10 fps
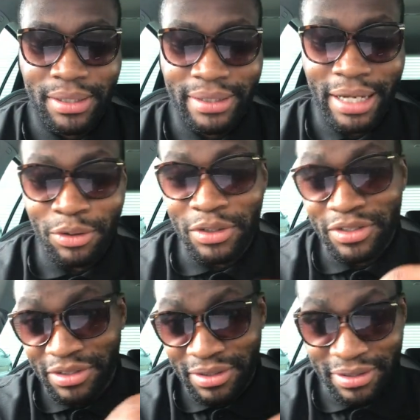That
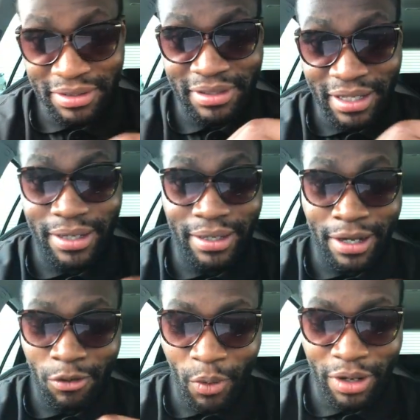was
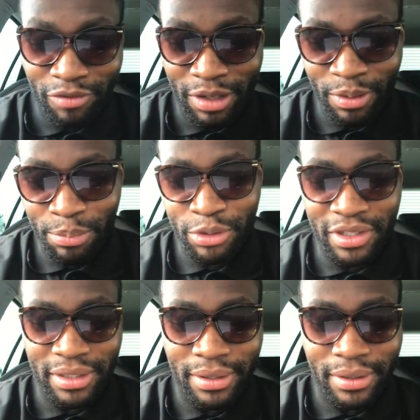when Vladimir
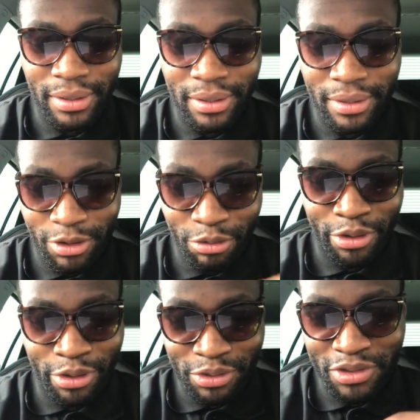Putin
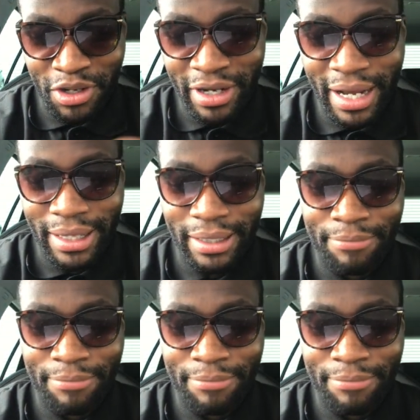grilled Sergei,